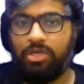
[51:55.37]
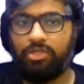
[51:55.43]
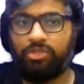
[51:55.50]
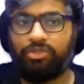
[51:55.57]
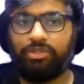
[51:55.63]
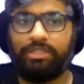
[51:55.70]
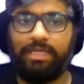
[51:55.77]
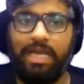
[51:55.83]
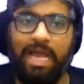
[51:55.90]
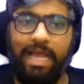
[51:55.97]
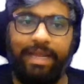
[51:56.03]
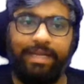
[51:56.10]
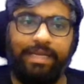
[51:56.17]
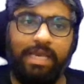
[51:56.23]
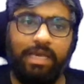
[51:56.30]
So the
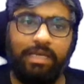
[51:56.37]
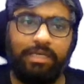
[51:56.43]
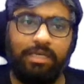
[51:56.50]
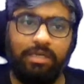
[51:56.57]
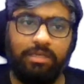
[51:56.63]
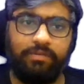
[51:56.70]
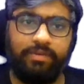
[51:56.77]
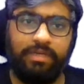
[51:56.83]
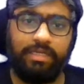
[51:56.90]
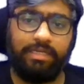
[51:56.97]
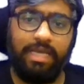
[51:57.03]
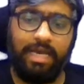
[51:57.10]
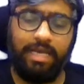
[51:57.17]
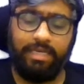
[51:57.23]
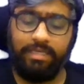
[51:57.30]
idea here with
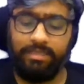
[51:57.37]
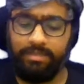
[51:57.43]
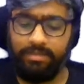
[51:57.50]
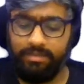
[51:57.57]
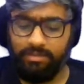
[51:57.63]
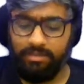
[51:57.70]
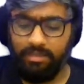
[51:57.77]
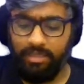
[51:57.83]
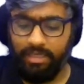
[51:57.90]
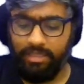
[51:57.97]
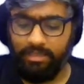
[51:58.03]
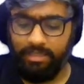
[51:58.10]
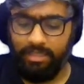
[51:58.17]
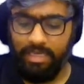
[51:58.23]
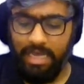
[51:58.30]
dice,
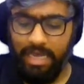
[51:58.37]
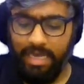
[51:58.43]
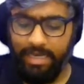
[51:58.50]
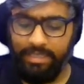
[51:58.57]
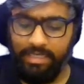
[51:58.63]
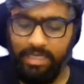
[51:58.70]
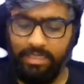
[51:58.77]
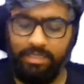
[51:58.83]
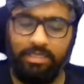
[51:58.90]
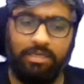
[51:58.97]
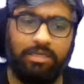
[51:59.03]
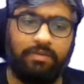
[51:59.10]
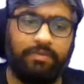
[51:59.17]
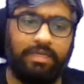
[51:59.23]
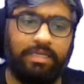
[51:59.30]
right? The idea
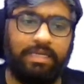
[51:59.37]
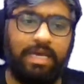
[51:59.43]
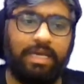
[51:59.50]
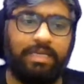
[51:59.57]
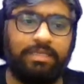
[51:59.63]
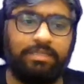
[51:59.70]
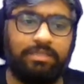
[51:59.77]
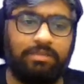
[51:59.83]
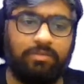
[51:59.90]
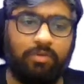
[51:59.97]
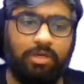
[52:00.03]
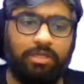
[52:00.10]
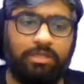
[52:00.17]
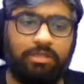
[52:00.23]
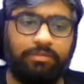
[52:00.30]
here with dice is
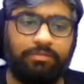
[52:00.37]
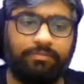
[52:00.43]
what?